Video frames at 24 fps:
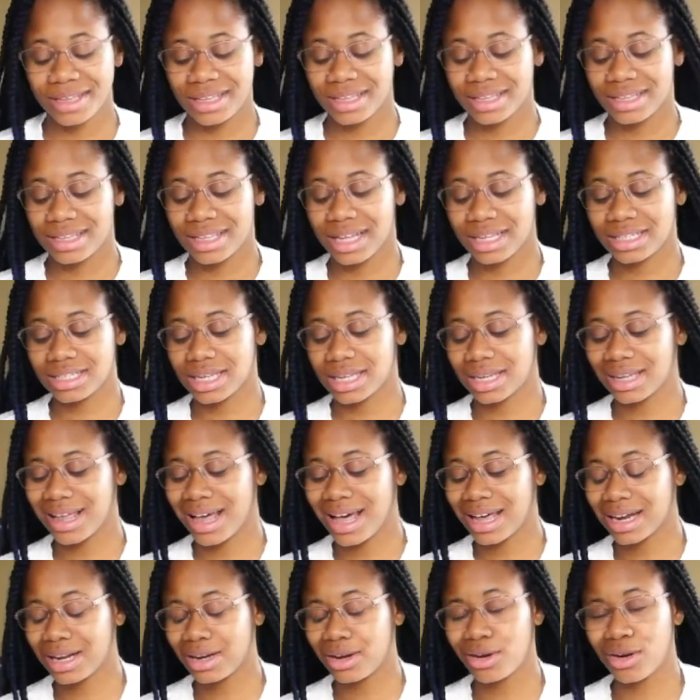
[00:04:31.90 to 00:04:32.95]
that's a
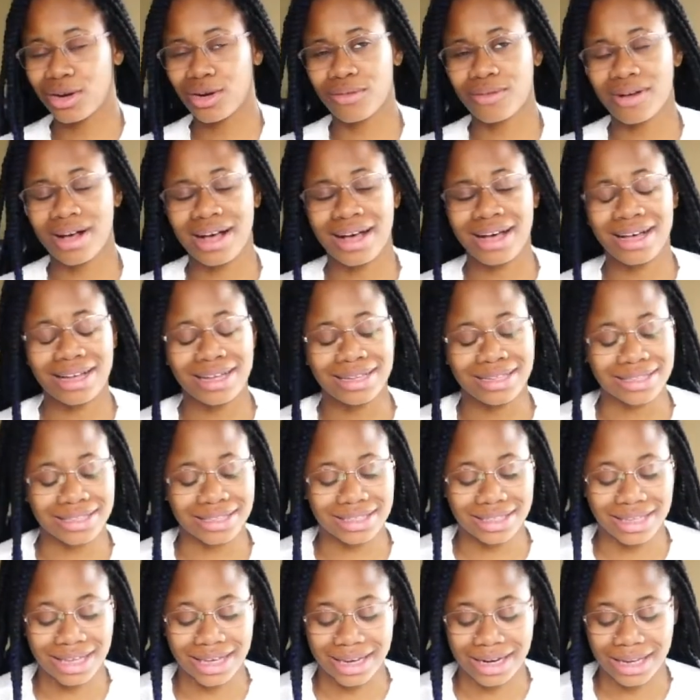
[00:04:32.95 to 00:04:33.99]
lot of
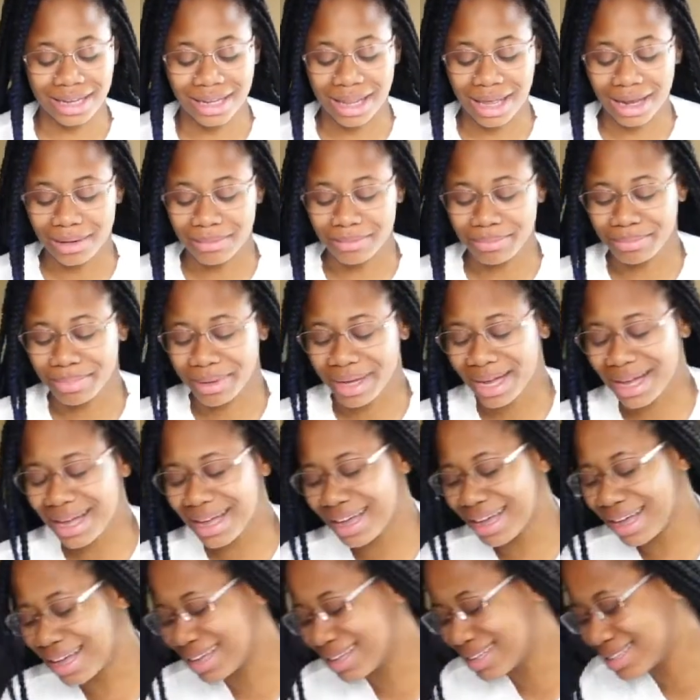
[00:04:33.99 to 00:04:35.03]
neurons and a lot of
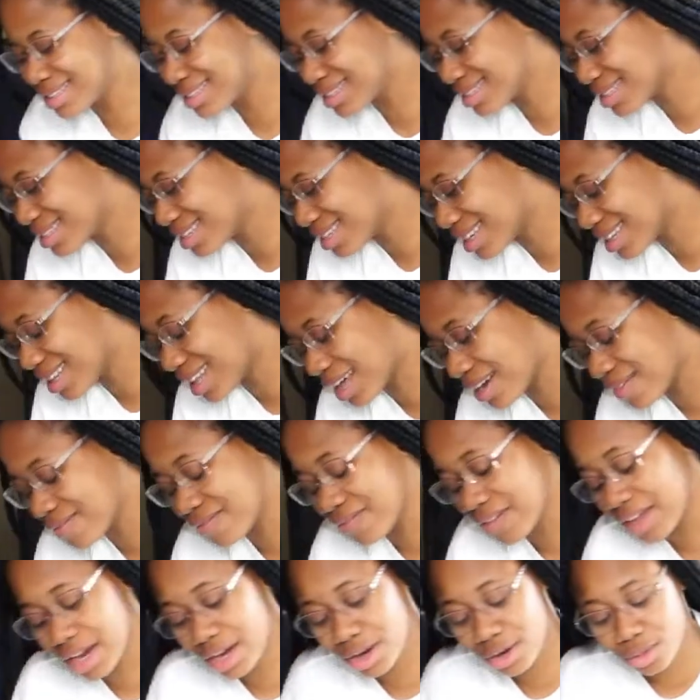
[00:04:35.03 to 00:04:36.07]
bonds and a lot of
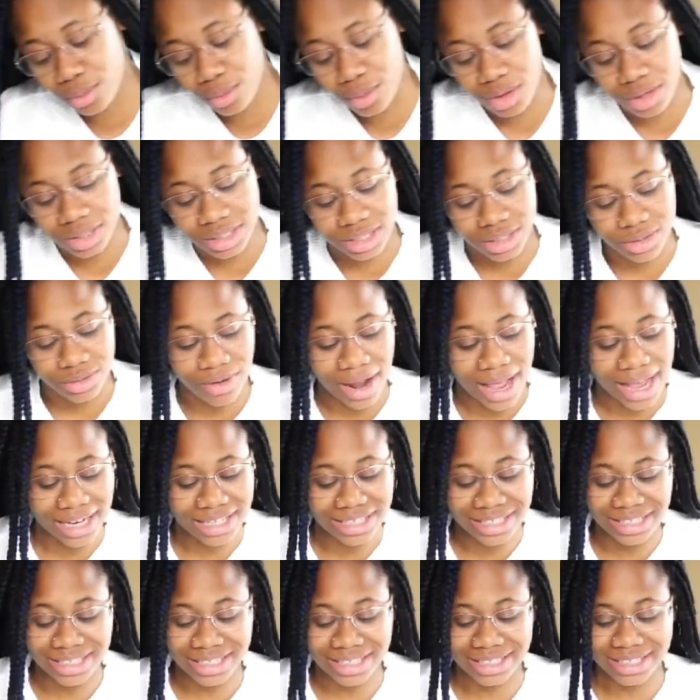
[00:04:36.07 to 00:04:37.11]
van der Waals
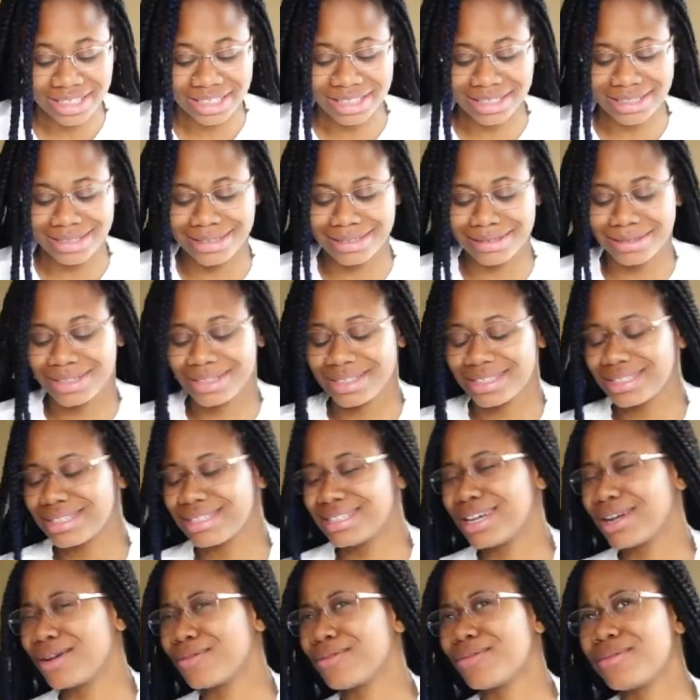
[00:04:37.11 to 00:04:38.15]
interactions and
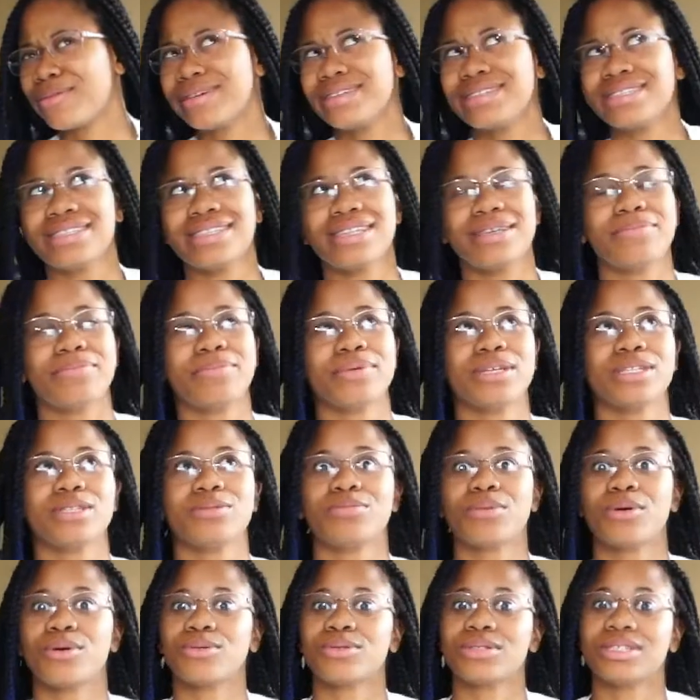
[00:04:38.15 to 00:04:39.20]
steroids, lipids,
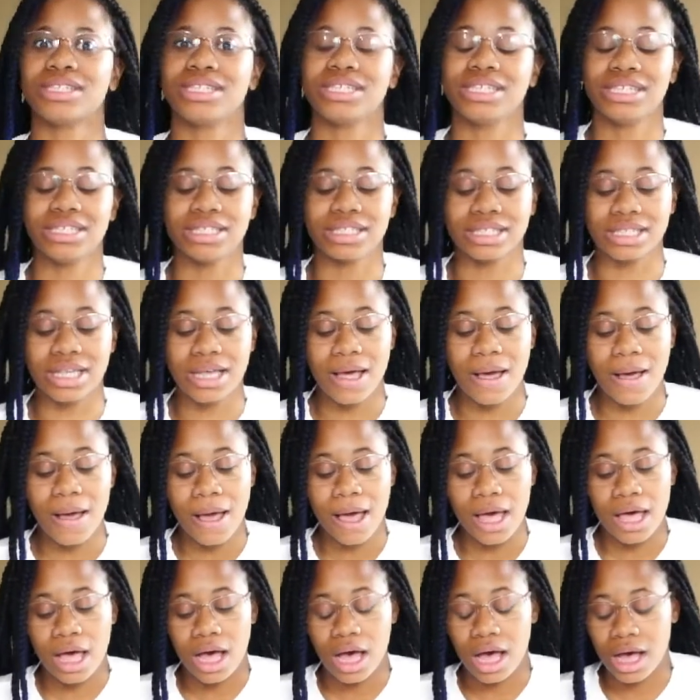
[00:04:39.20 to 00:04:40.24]
proteins,
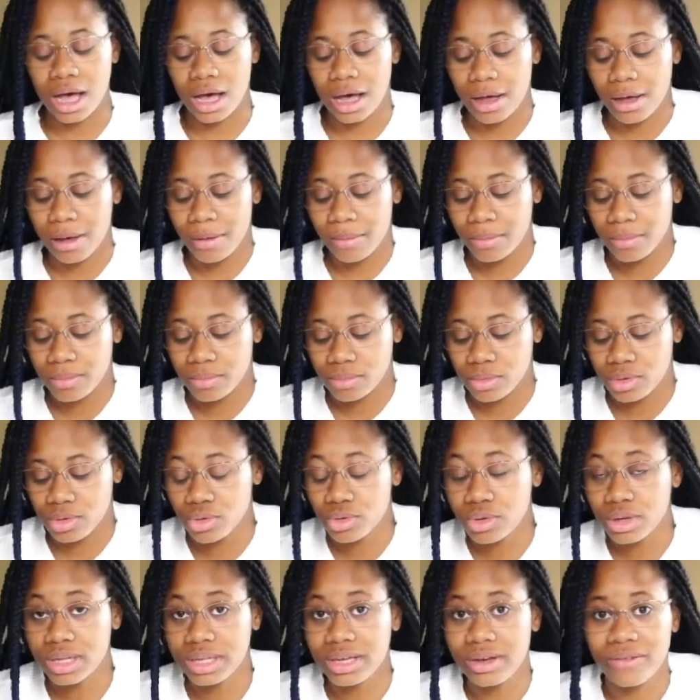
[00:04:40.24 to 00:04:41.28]

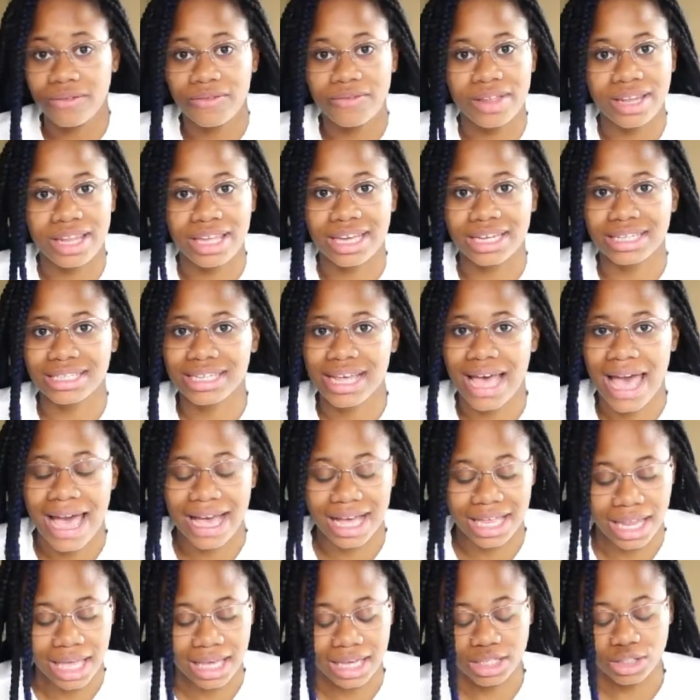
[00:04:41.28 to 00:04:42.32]
nucleophilic attack,
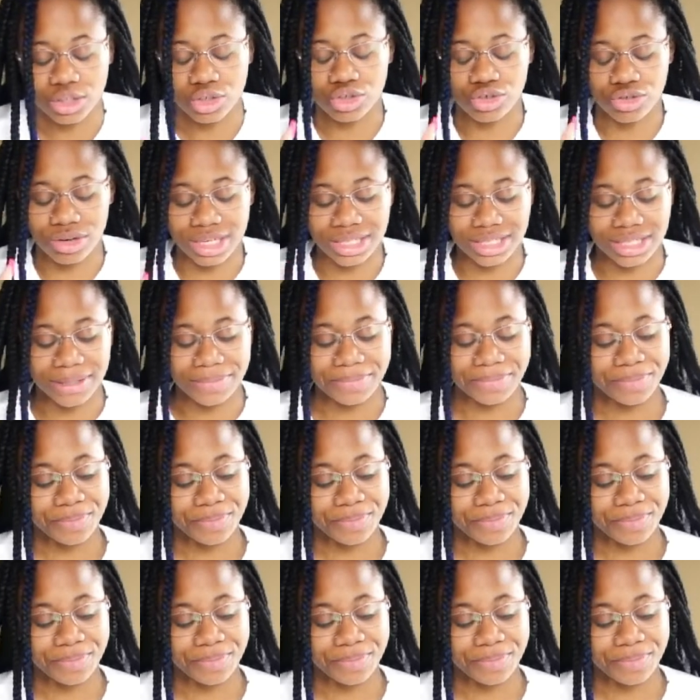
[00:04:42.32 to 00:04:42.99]
it's crazy.